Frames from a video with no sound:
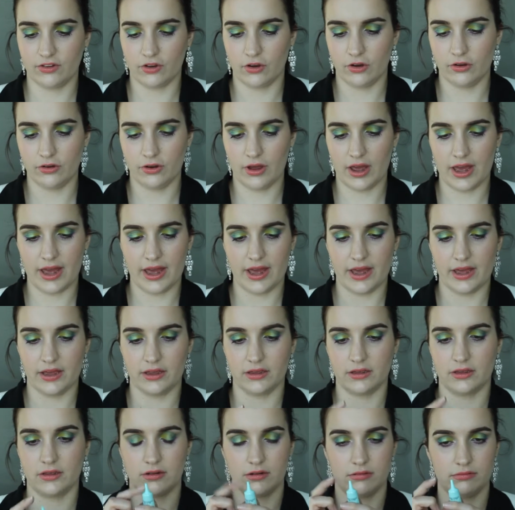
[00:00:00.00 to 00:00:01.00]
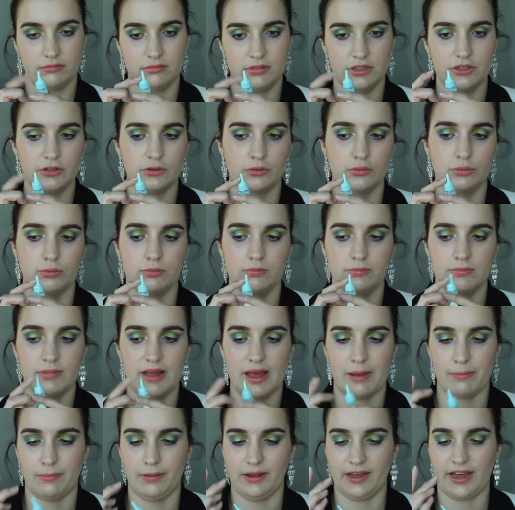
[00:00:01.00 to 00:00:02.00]
got a little
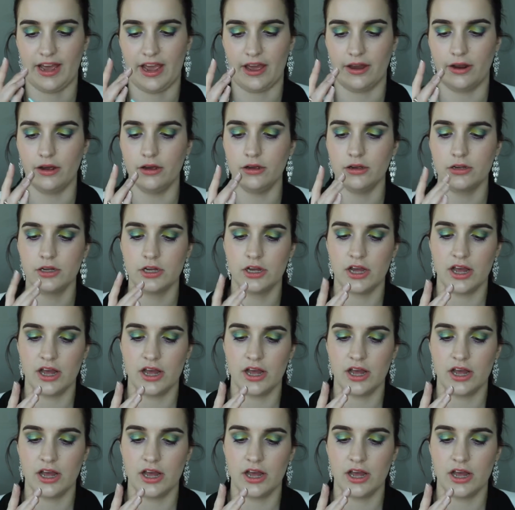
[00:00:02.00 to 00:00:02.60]
applicator